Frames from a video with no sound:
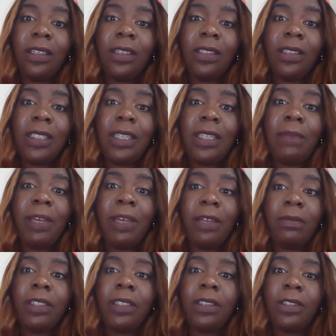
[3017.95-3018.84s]
step out
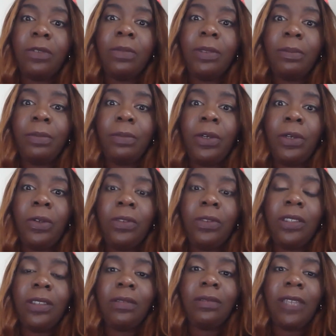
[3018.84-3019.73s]
and be a little bit
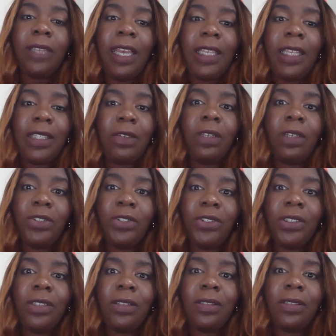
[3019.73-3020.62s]
bold and ask
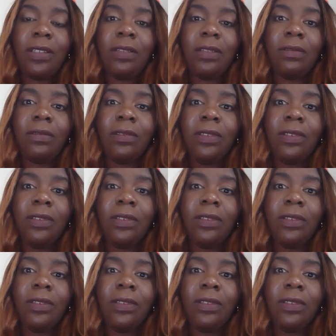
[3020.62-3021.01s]
questions, and,